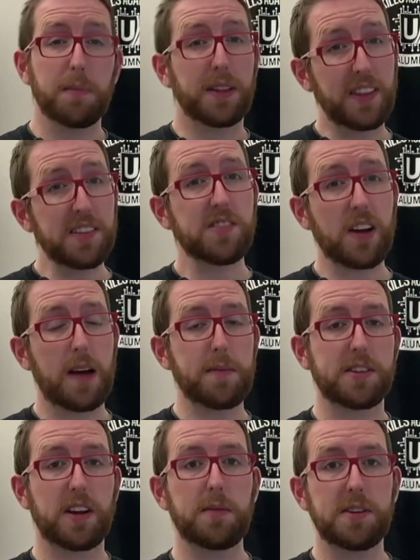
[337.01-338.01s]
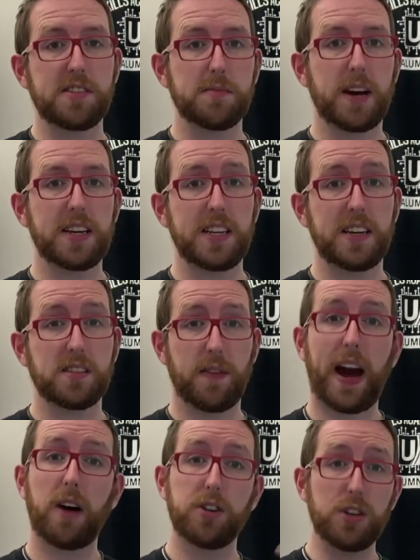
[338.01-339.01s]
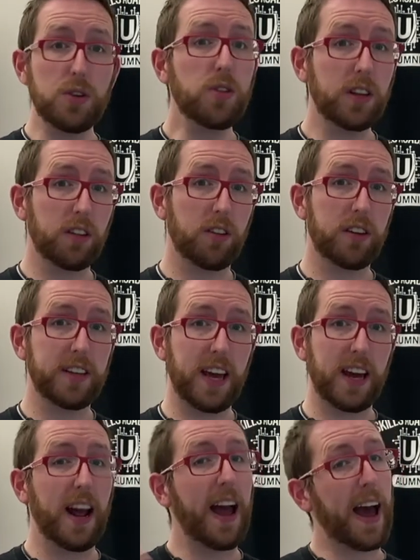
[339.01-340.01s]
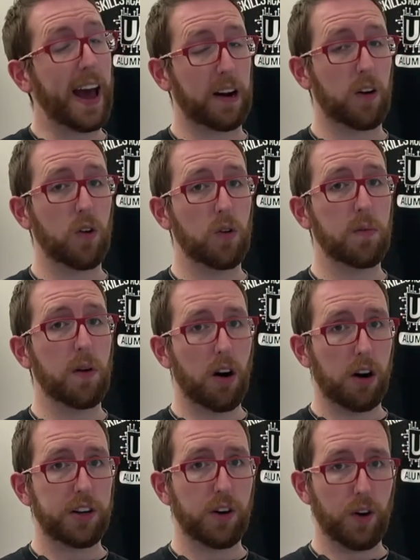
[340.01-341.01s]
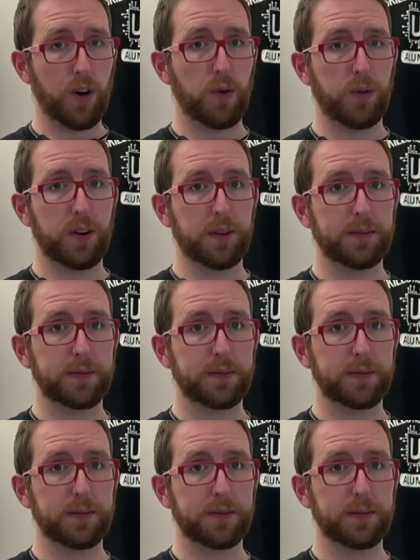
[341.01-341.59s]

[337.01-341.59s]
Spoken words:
but this time it's going to be some ideas of how you can learn Git at home on your own.